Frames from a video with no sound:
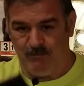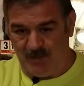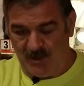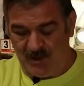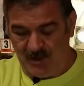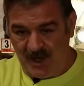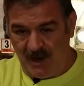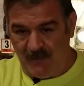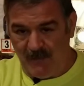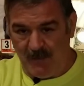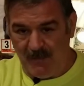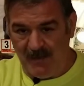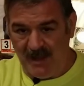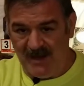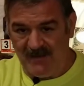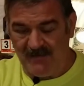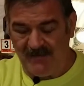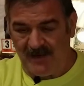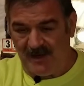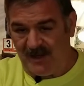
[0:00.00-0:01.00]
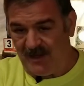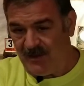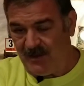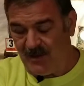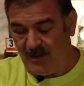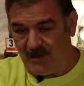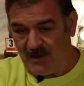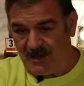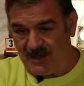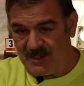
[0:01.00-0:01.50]
Double benefit.
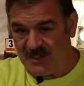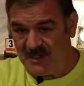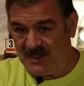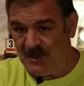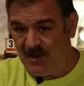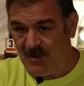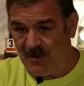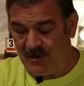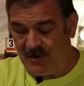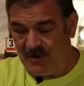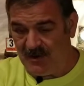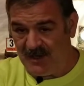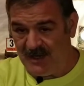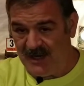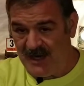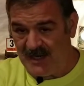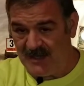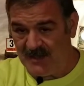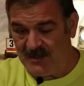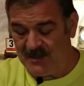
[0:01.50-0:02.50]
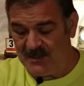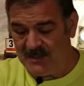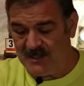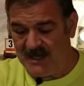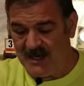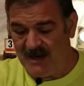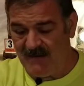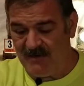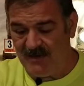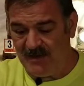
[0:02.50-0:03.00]
You can see all your connectors and
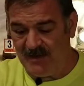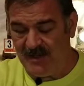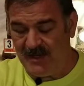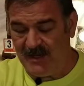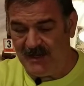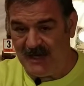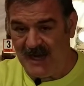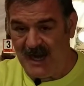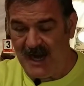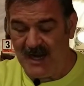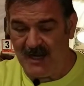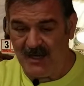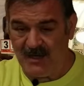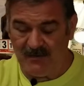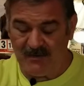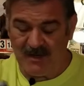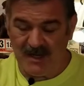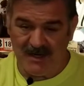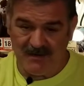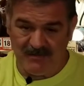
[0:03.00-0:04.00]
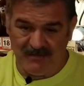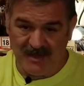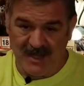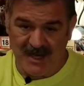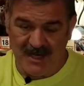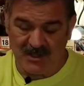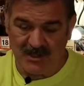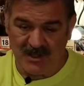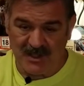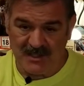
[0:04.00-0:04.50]
everything, and you've got a
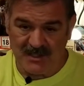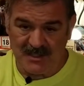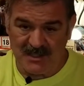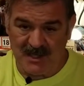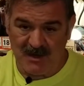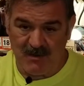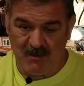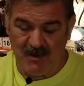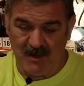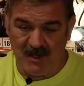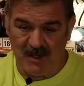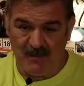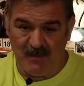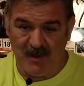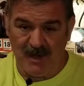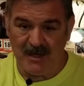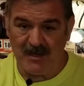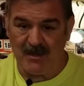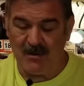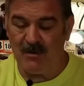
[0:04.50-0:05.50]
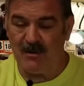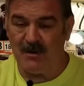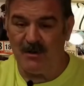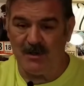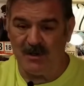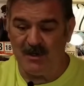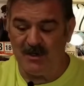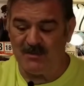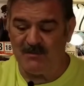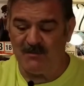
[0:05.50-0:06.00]
flashlight somewhere on the bike you could
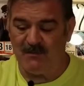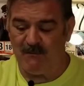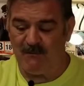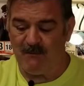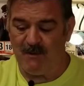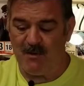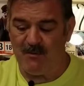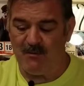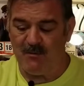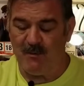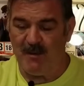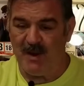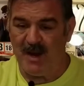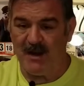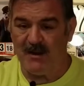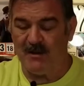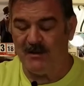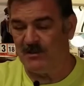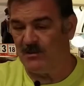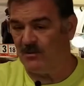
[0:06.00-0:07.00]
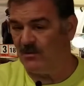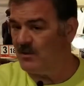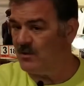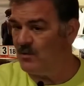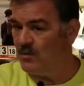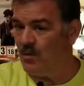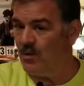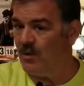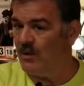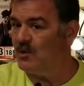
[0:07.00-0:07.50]
use for road repairs or to
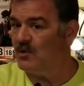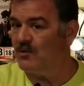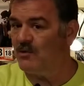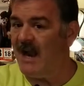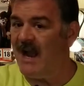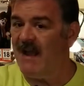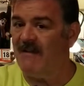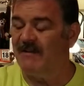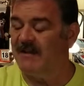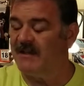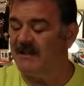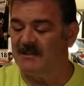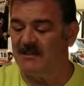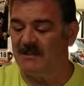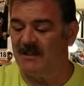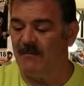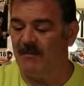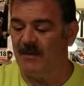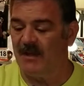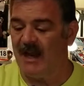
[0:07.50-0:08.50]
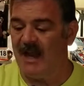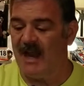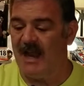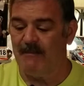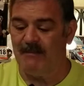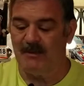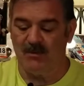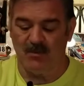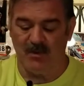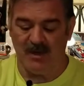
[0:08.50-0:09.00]
warn traffic if something
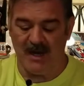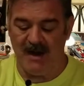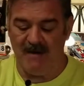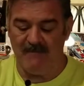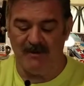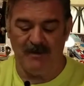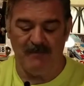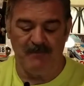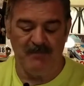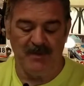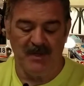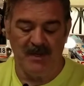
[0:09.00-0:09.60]
happened, whatever.